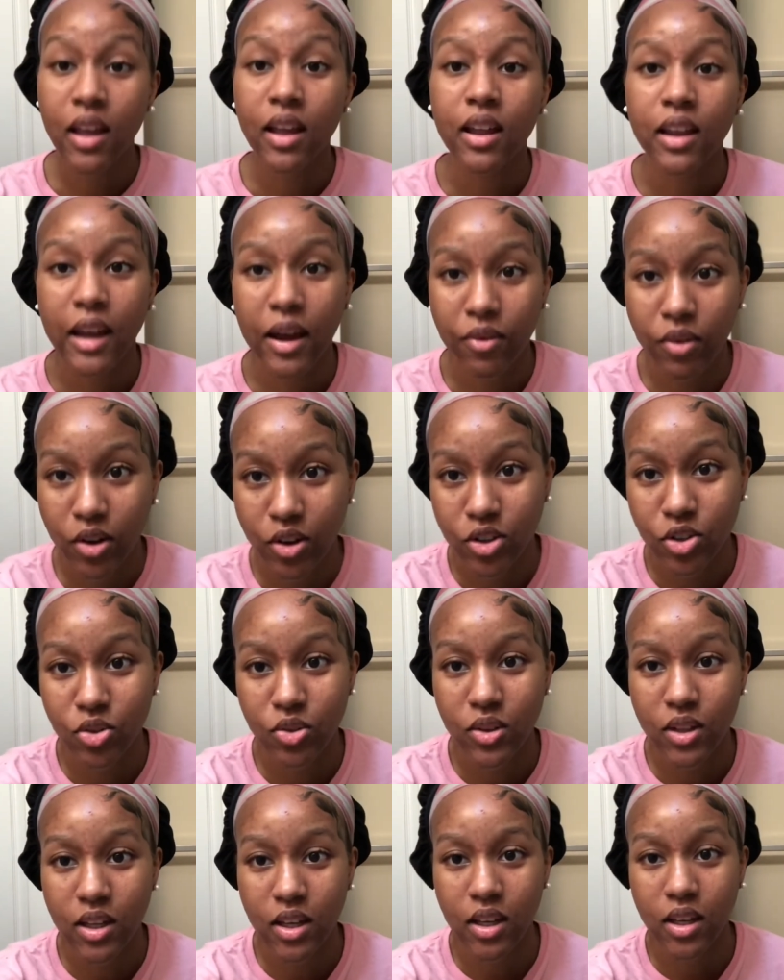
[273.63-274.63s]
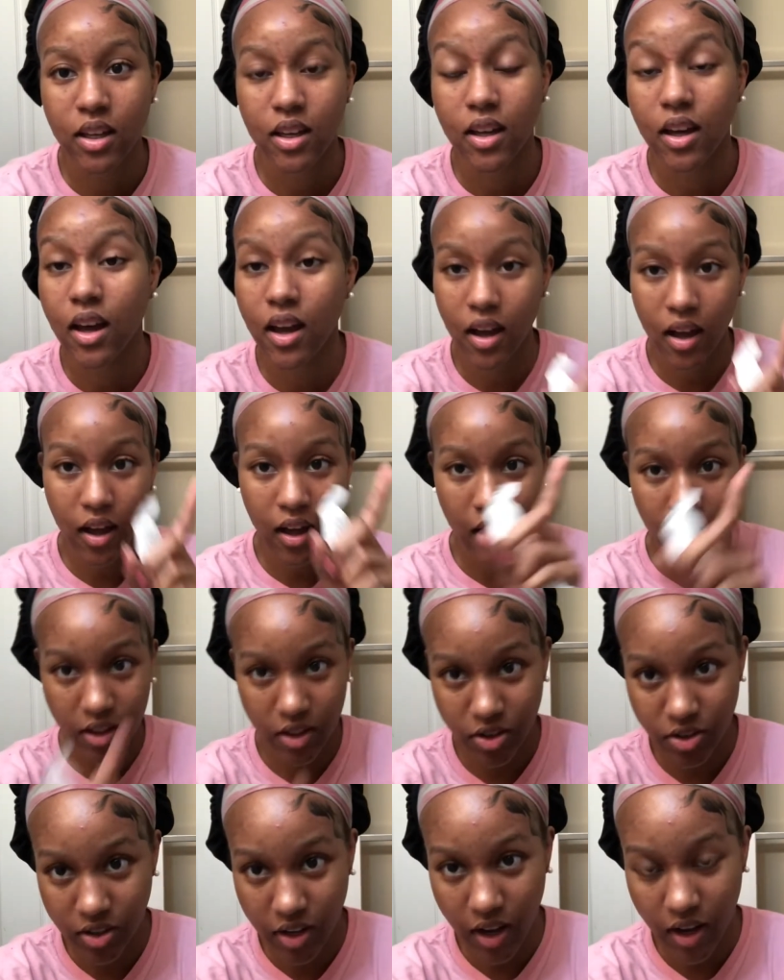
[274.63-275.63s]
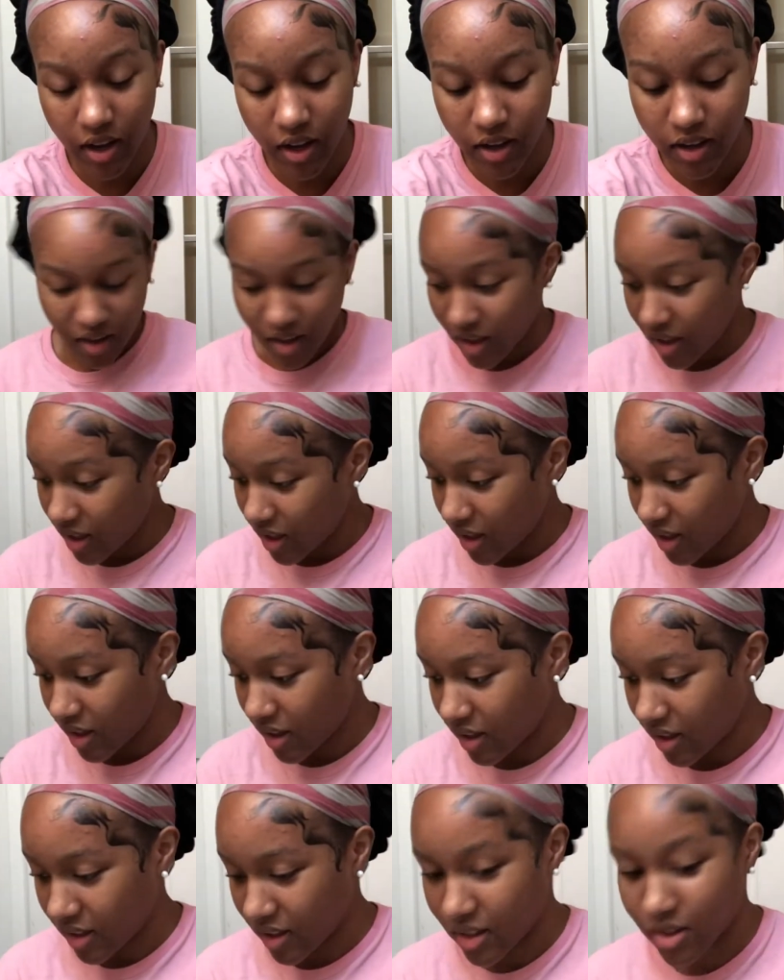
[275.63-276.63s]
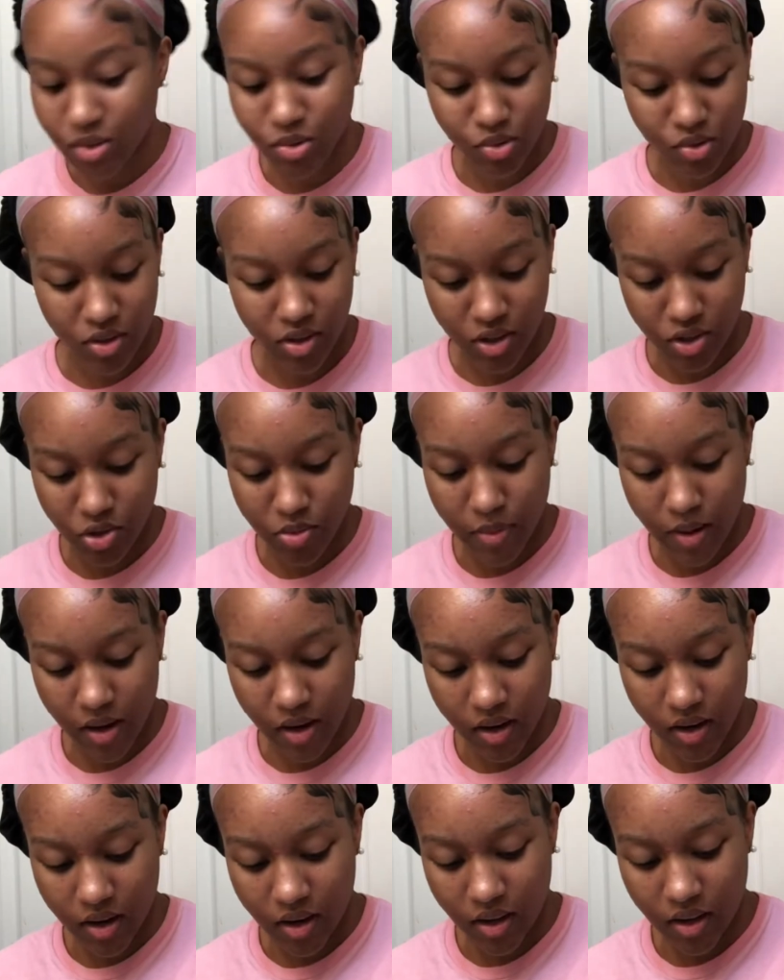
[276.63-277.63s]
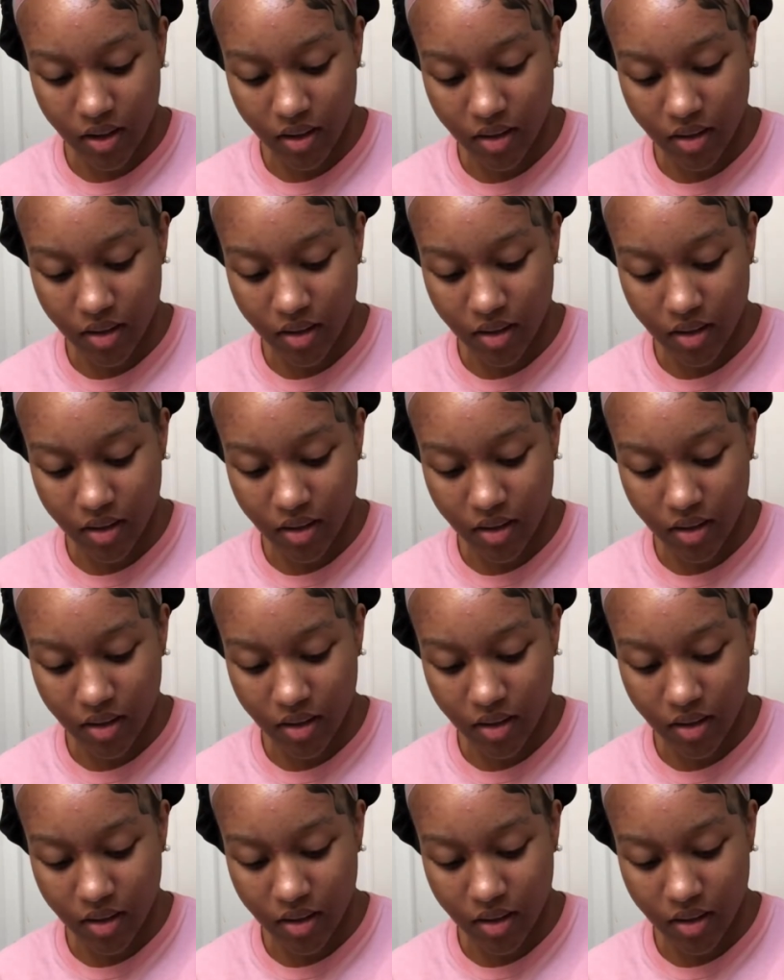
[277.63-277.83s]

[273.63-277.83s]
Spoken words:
Now we're gonna do the other side. This was such a bad idea.